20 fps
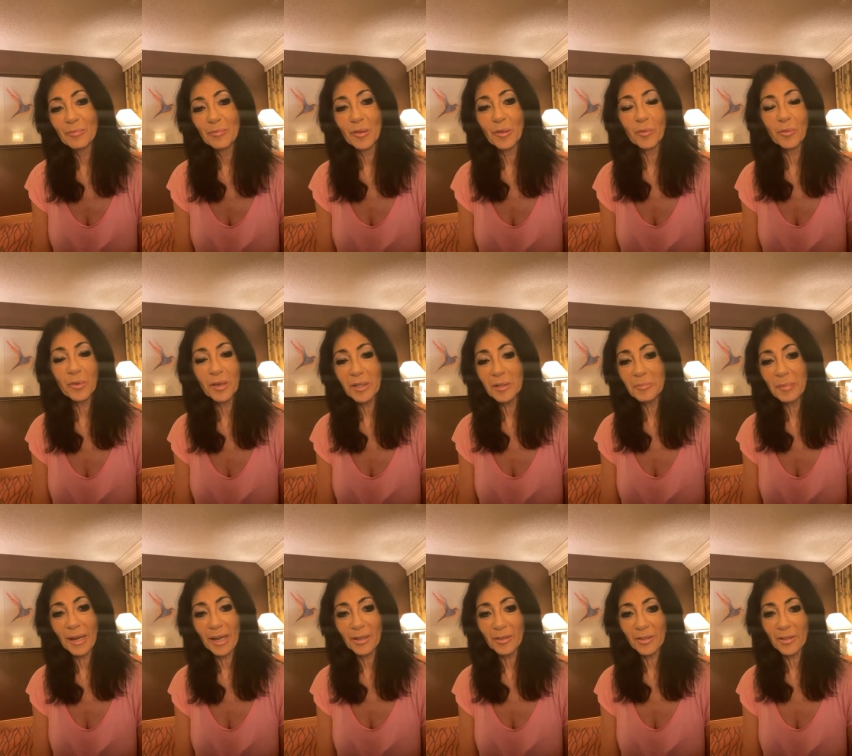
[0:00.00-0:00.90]
But what
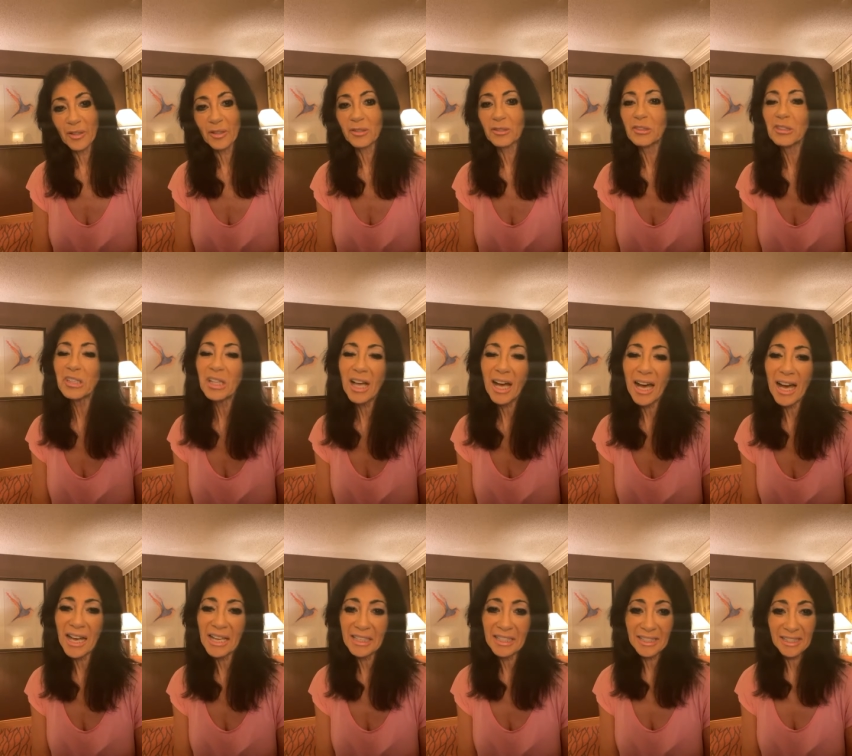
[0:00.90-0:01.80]
about the
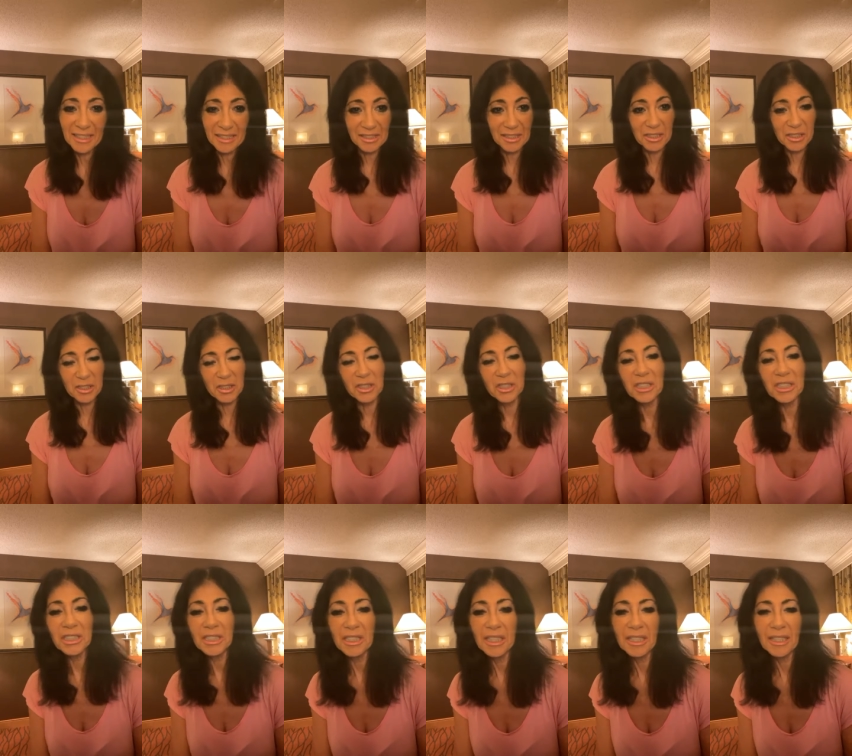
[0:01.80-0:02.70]
lying and the
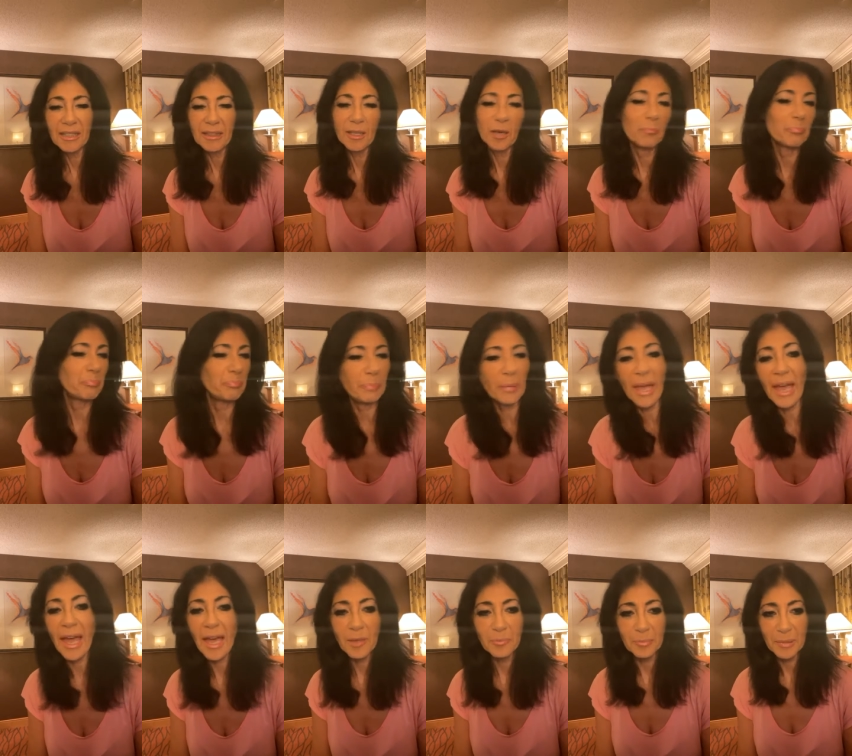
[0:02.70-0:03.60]
cheating and the
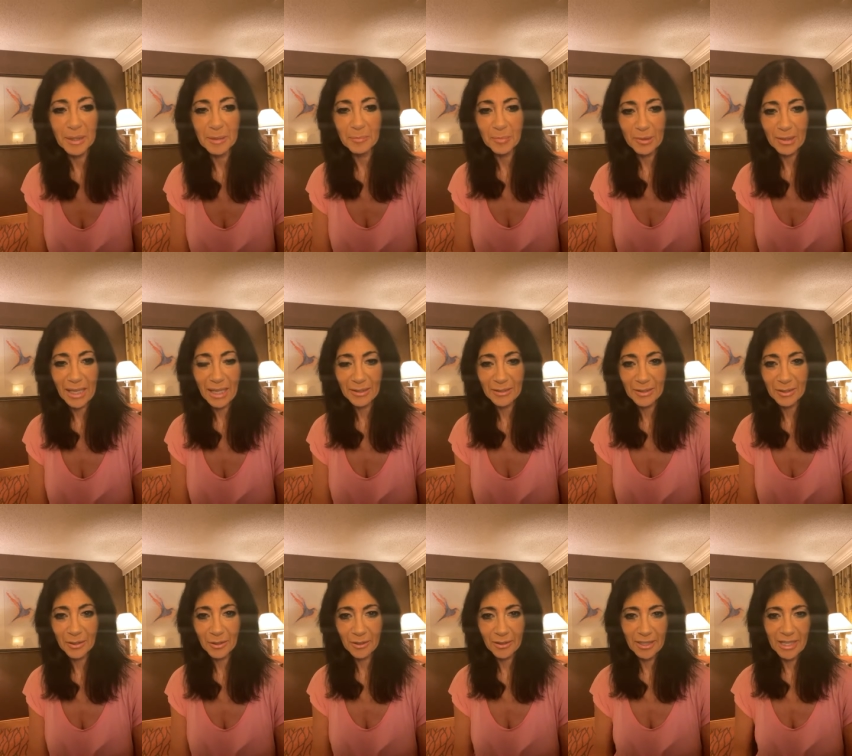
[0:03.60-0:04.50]
bad people out
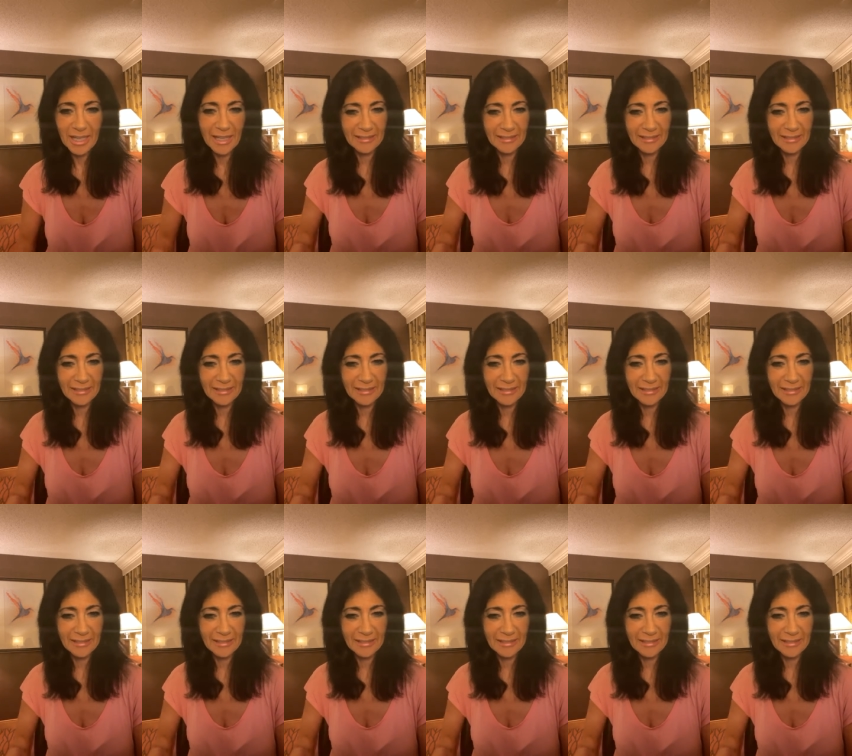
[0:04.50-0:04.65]
there,